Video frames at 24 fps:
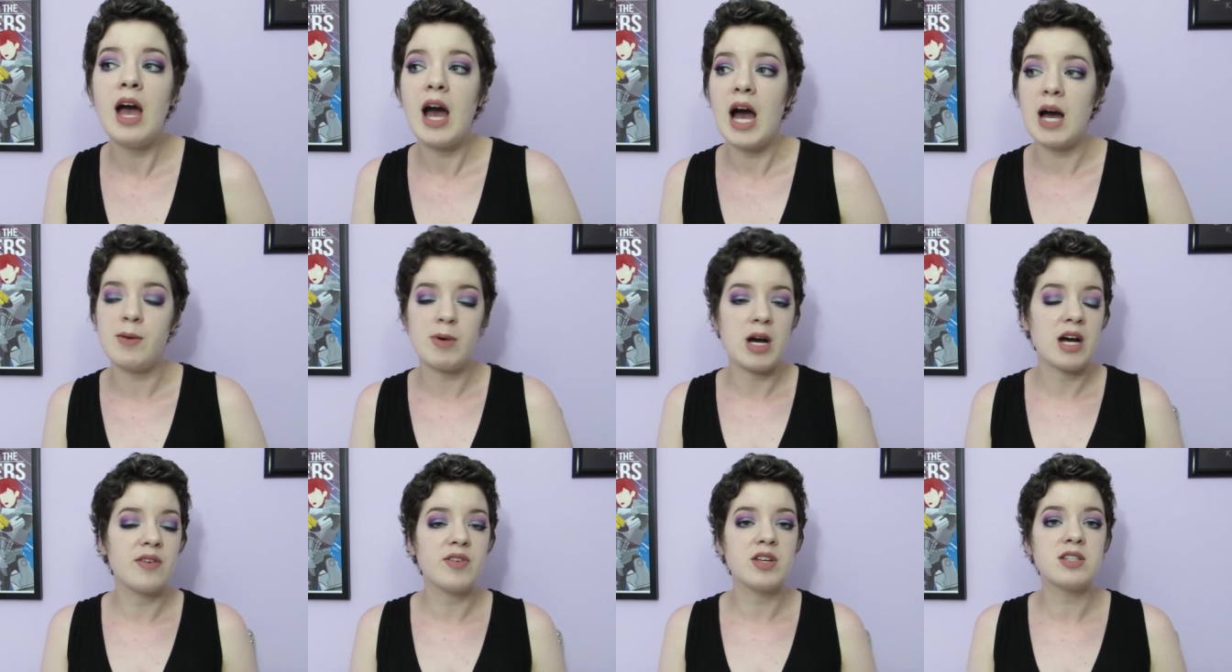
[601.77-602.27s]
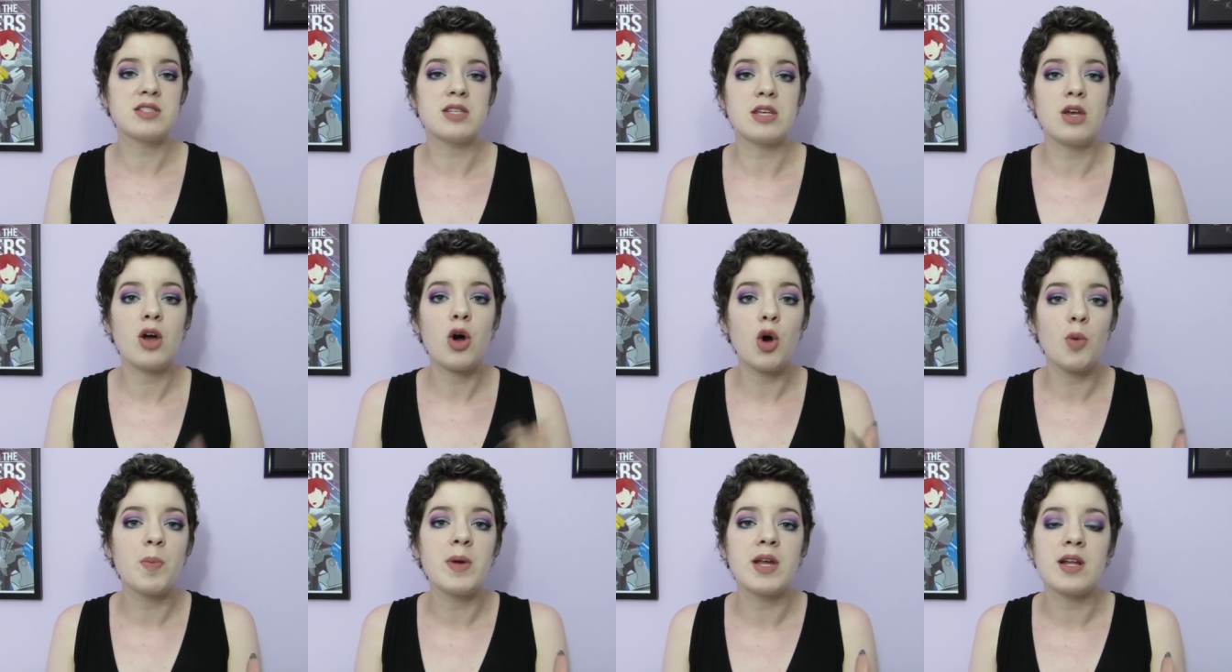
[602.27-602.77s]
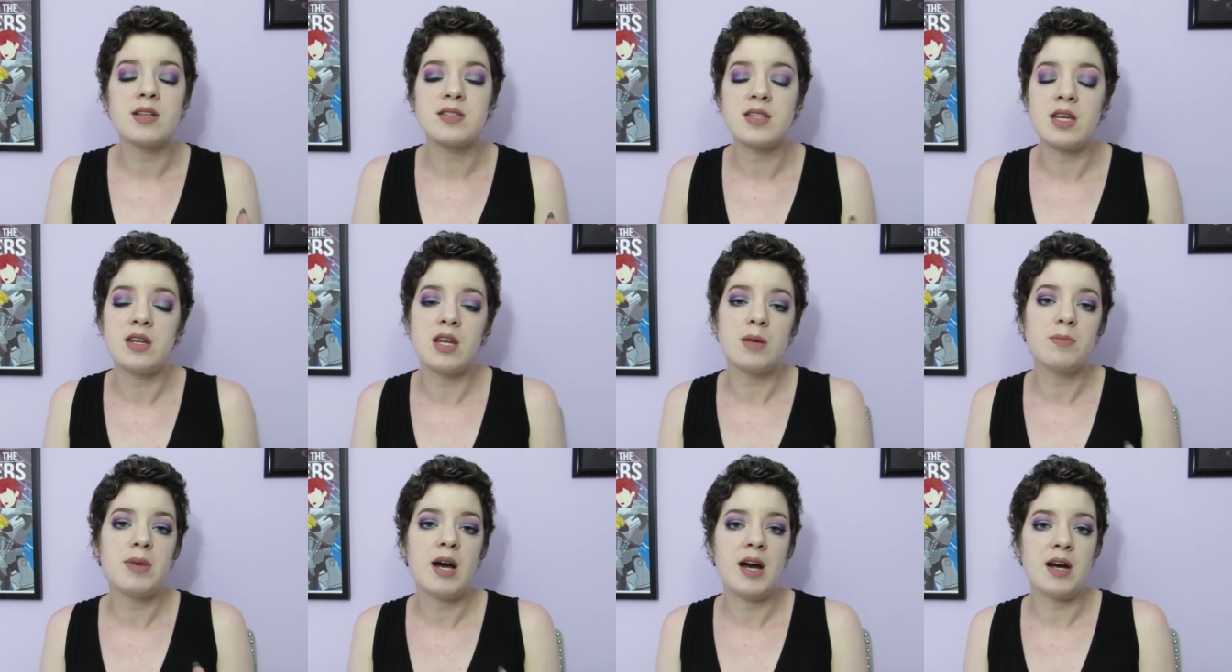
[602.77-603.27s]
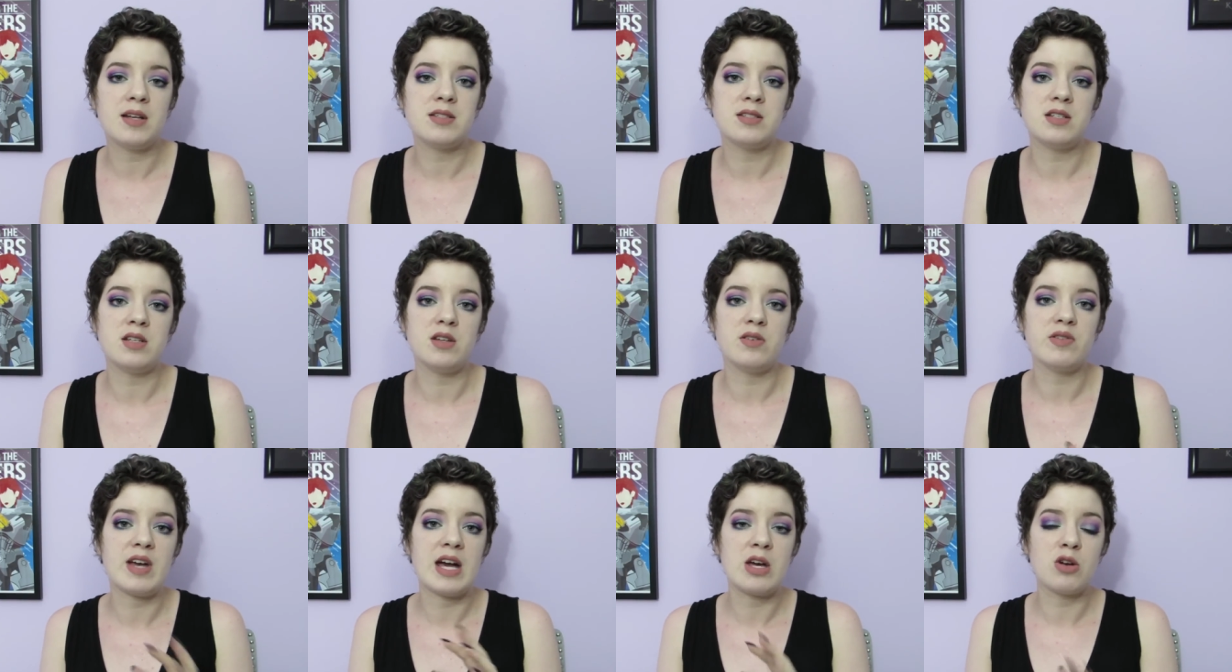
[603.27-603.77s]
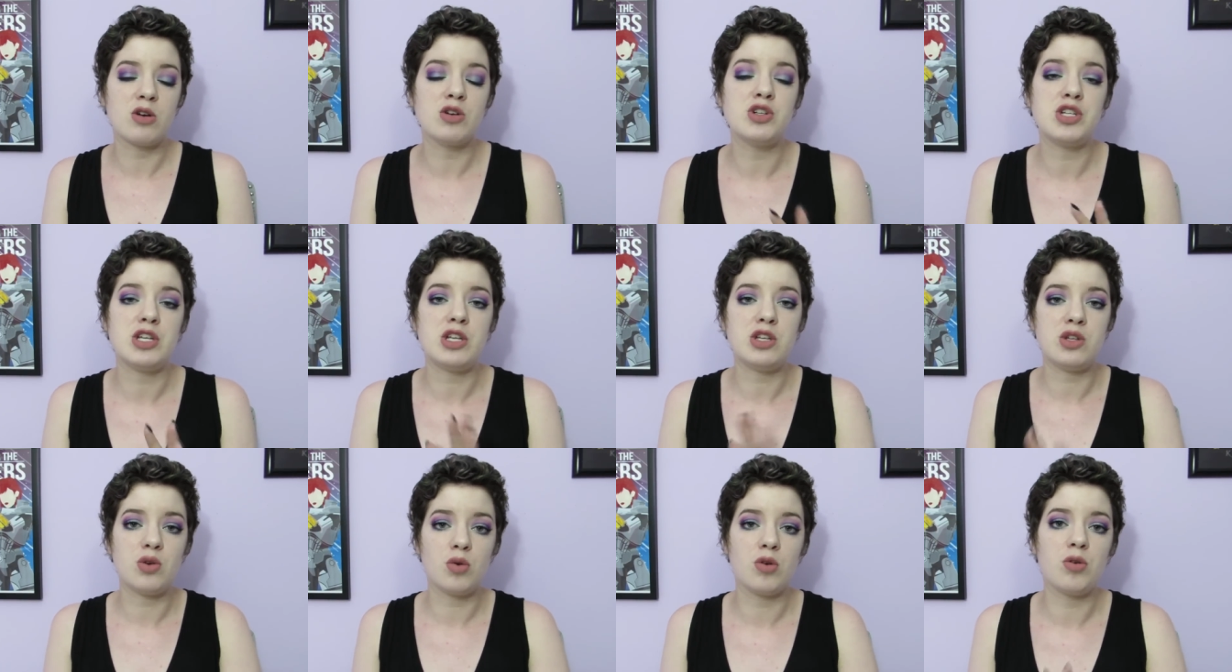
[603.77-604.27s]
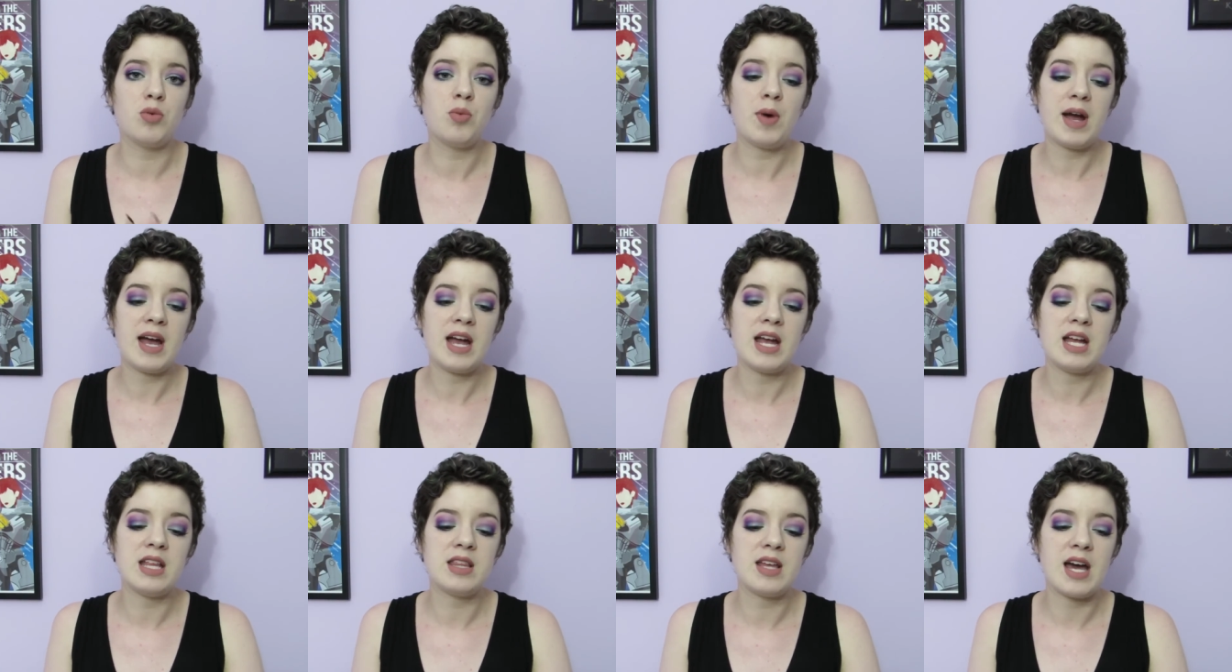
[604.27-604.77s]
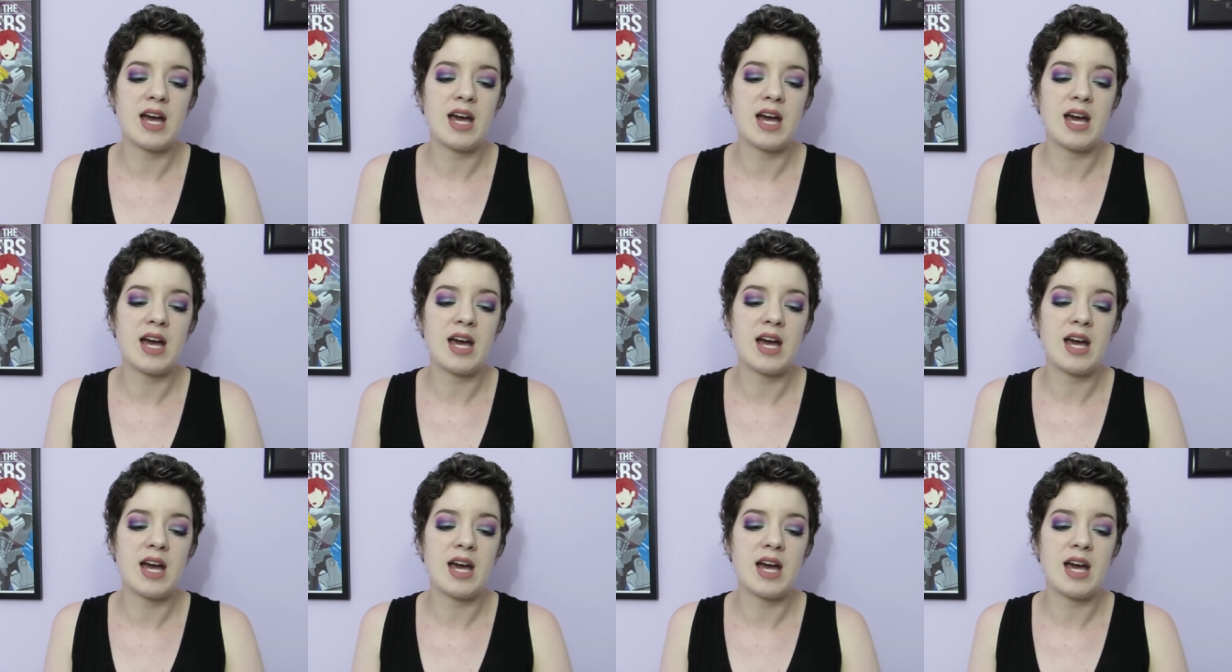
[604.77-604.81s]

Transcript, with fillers: I'm obviously hoping and sending positive energy your way